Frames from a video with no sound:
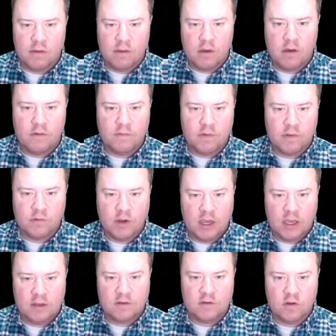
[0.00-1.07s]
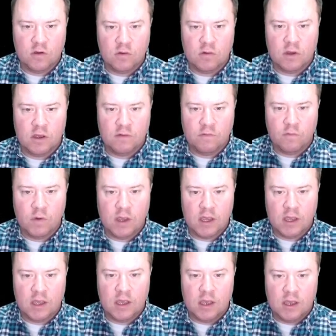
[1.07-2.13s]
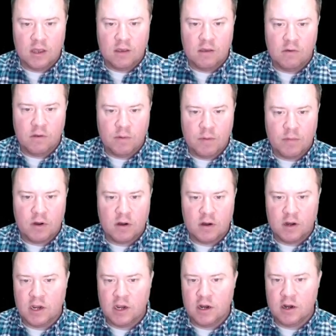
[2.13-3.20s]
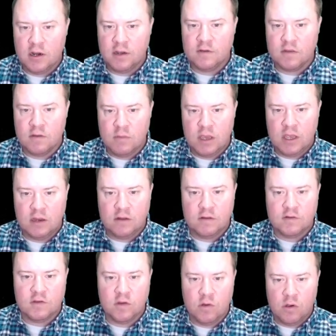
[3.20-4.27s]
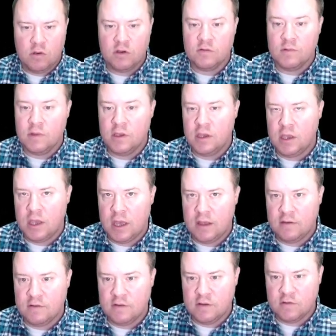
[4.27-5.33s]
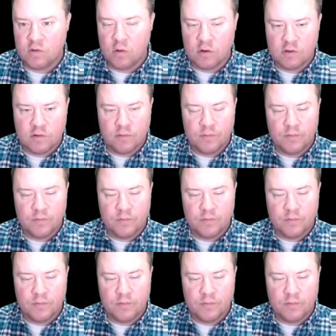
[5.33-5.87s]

of 3. So if we remember, here is the mean, 0, because we're looking at z-scores.